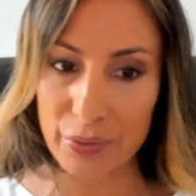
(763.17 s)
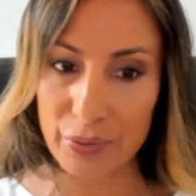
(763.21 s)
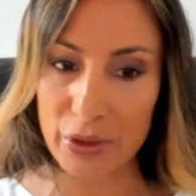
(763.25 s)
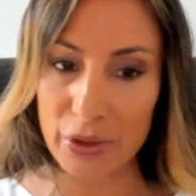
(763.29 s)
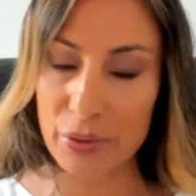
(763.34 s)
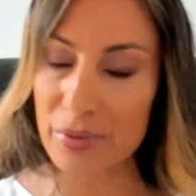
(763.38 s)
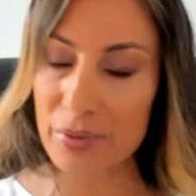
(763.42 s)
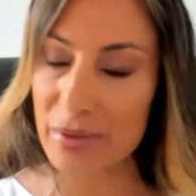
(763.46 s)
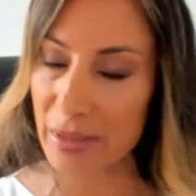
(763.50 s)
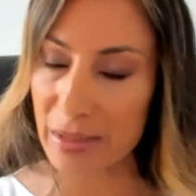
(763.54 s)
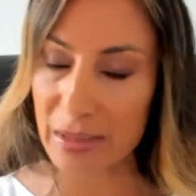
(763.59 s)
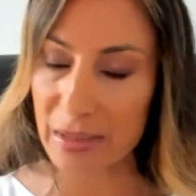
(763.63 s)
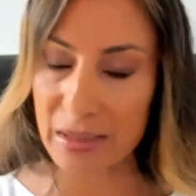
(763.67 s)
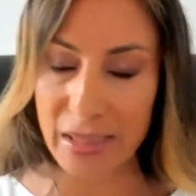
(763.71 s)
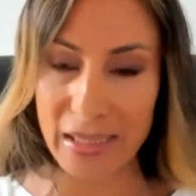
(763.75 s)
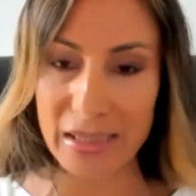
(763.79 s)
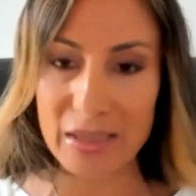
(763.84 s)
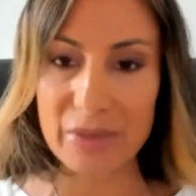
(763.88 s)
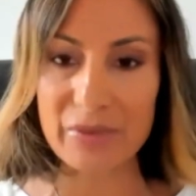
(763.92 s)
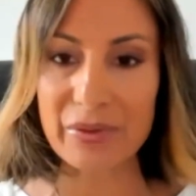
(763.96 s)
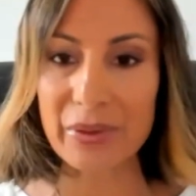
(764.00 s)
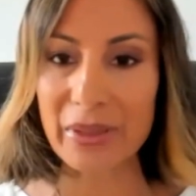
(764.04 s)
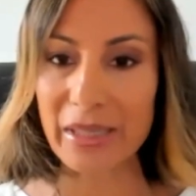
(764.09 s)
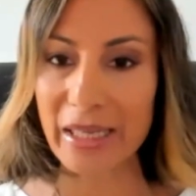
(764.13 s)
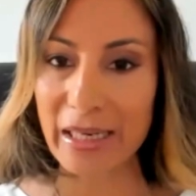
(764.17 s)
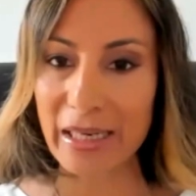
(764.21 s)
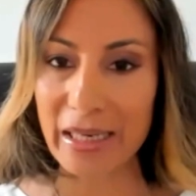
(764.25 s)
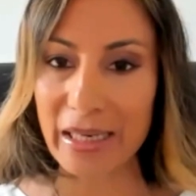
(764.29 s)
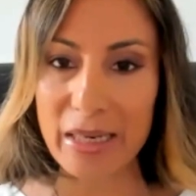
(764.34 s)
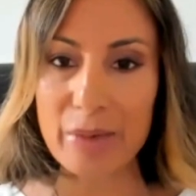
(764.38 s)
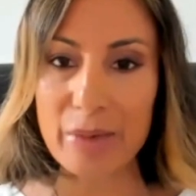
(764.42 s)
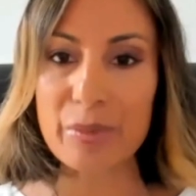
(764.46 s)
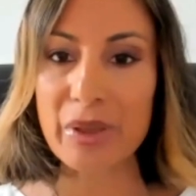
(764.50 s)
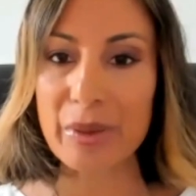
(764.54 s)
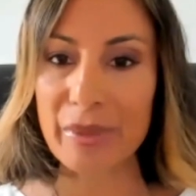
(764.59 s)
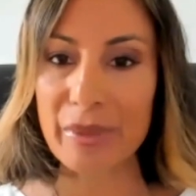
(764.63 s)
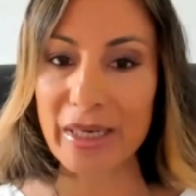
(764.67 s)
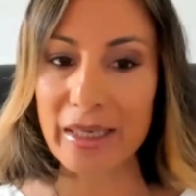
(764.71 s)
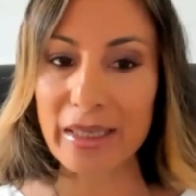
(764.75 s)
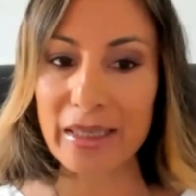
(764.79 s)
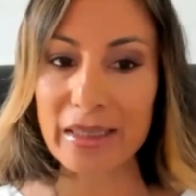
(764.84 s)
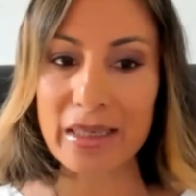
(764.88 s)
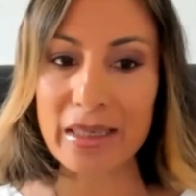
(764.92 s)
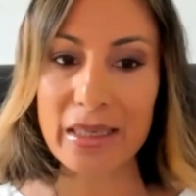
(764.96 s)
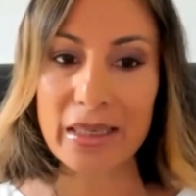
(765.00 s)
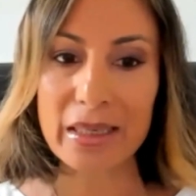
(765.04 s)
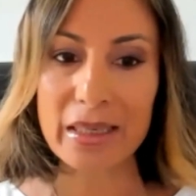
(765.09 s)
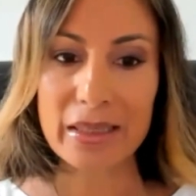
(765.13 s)
you successfully
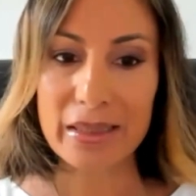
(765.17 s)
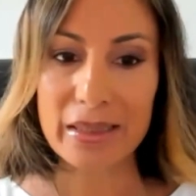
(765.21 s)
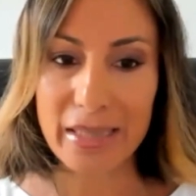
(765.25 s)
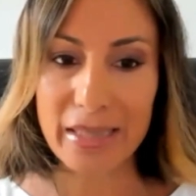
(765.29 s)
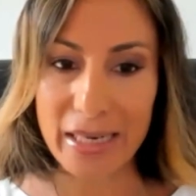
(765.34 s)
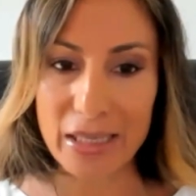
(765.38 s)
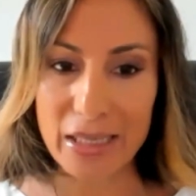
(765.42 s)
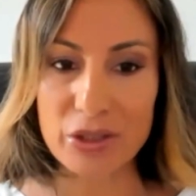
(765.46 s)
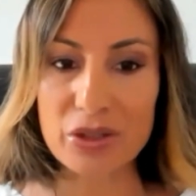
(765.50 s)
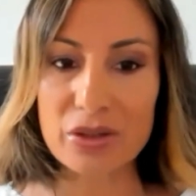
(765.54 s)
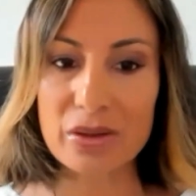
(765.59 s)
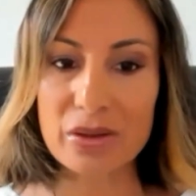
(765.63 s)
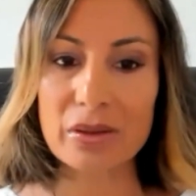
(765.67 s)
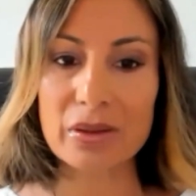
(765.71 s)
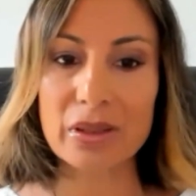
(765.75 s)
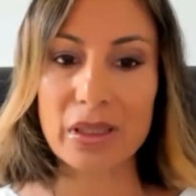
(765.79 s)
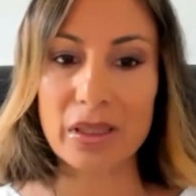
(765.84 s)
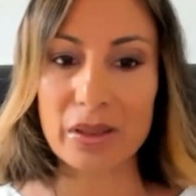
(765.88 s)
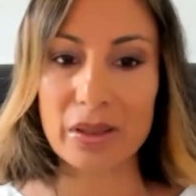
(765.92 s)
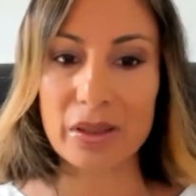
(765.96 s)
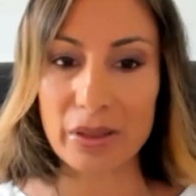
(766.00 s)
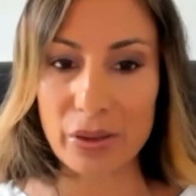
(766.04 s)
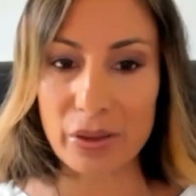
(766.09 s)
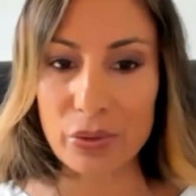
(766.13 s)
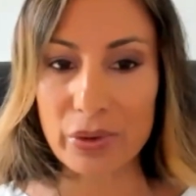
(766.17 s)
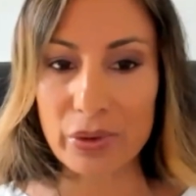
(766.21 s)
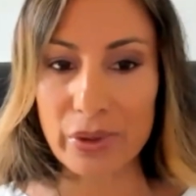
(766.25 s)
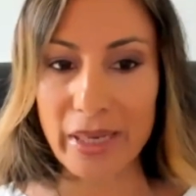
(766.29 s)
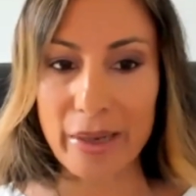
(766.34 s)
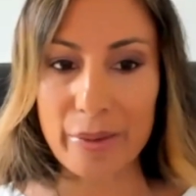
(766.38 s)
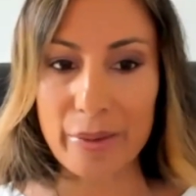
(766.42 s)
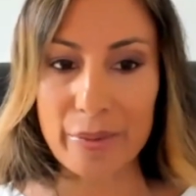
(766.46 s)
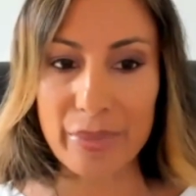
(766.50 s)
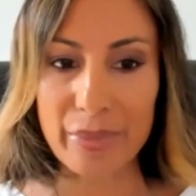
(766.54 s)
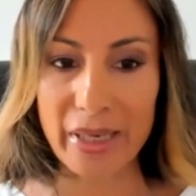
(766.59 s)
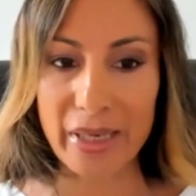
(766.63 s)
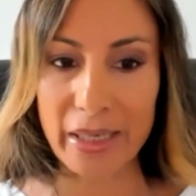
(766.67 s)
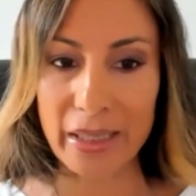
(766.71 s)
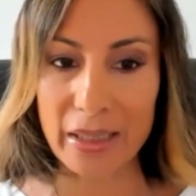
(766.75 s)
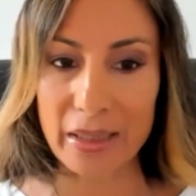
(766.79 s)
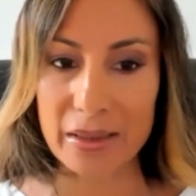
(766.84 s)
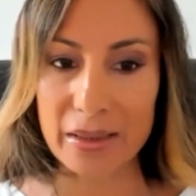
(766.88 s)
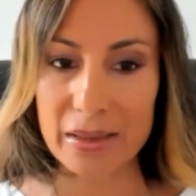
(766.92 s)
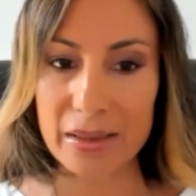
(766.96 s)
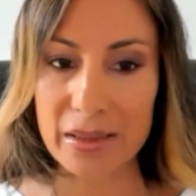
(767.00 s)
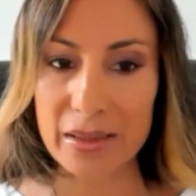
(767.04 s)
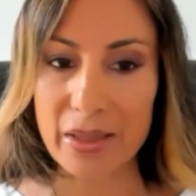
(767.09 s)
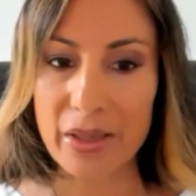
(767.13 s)
implemented national and local
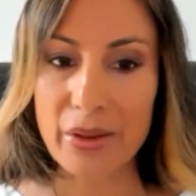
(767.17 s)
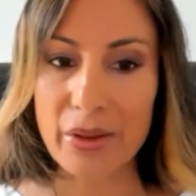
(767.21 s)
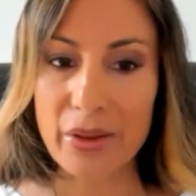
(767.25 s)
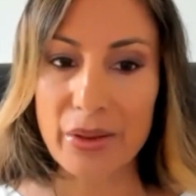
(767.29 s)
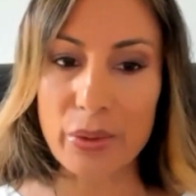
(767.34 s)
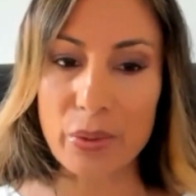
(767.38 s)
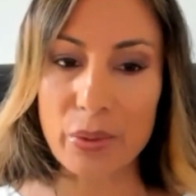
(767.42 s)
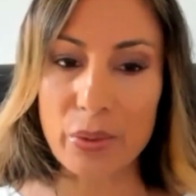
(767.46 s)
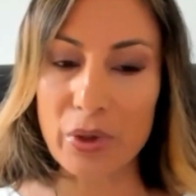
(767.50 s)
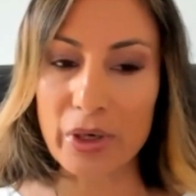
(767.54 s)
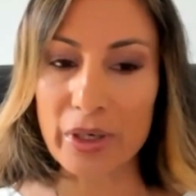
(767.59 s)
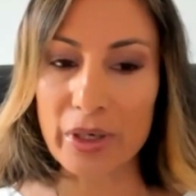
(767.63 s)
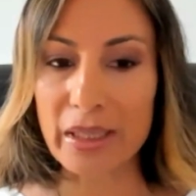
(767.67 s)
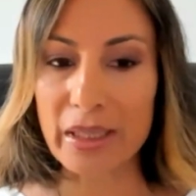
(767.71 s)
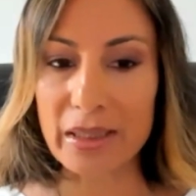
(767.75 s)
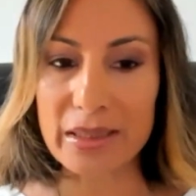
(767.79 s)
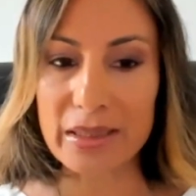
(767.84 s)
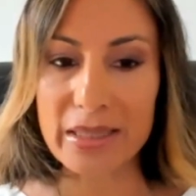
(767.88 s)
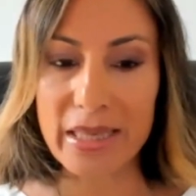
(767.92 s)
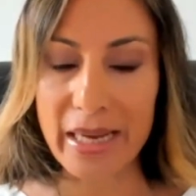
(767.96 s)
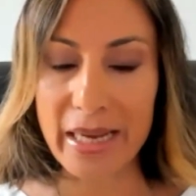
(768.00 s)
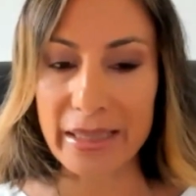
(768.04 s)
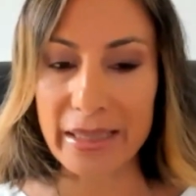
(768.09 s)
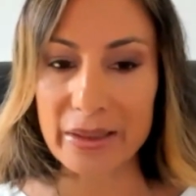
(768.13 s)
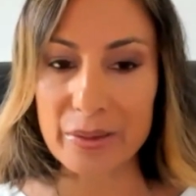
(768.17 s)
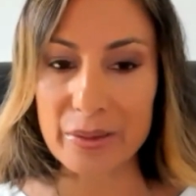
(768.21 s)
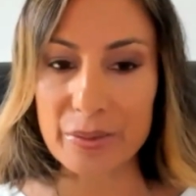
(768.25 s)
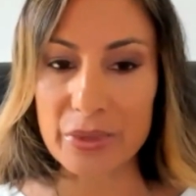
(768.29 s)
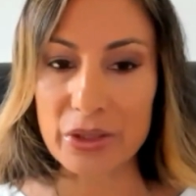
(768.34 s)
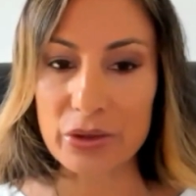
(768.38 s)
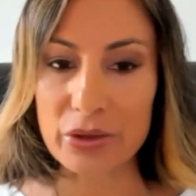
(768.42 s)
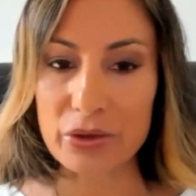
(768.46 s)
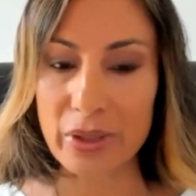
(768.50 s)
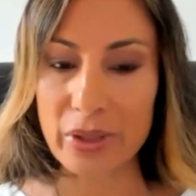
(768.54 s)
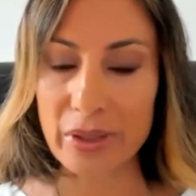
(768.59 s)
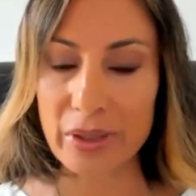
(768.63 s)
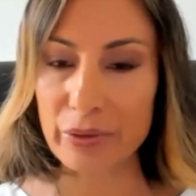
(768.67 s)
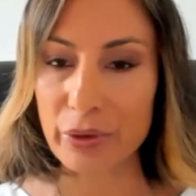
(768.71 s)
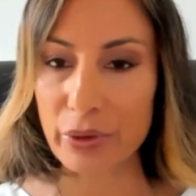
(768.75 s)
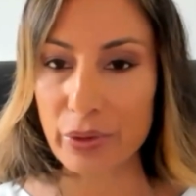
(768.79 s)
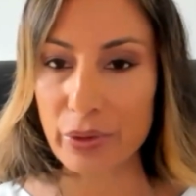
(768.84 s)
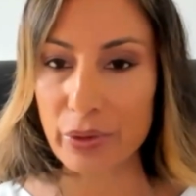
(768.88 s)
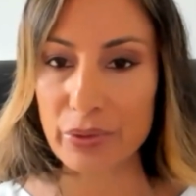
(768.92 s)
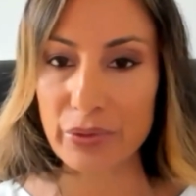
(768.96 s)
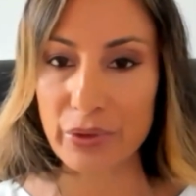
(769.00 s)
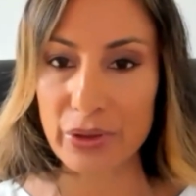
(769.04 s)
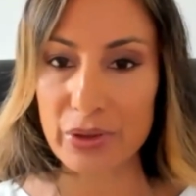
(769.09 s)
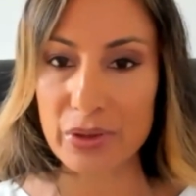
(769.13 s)
campaigns that work in tandem to drive
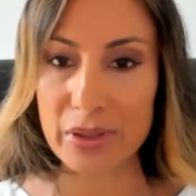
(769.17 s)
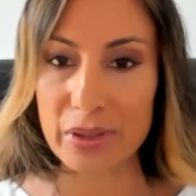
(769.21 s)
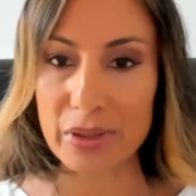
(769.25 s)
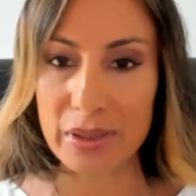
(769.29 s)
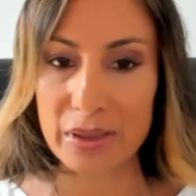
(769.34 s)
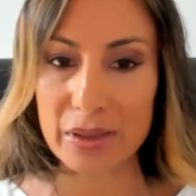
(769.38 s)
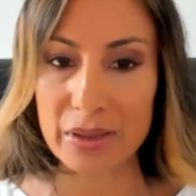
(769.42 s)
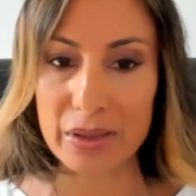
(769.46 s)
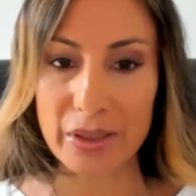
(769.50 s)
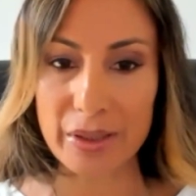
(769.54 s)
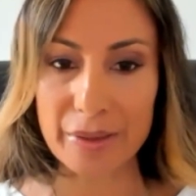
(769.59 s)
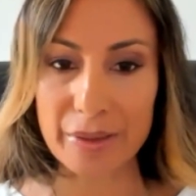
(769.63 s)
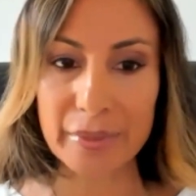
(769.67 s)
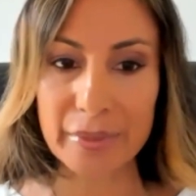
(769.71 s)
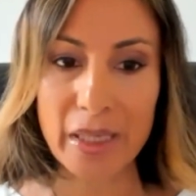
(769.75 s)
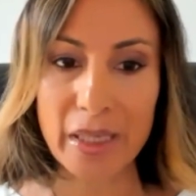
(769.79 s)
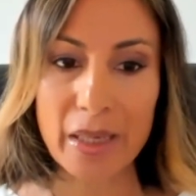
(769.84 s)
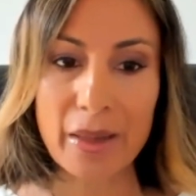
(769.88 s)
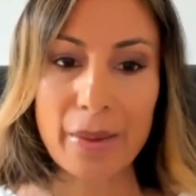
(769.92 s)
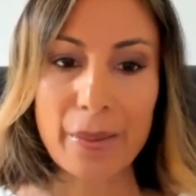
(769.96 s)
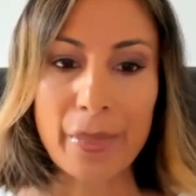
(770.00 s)
growth for your system.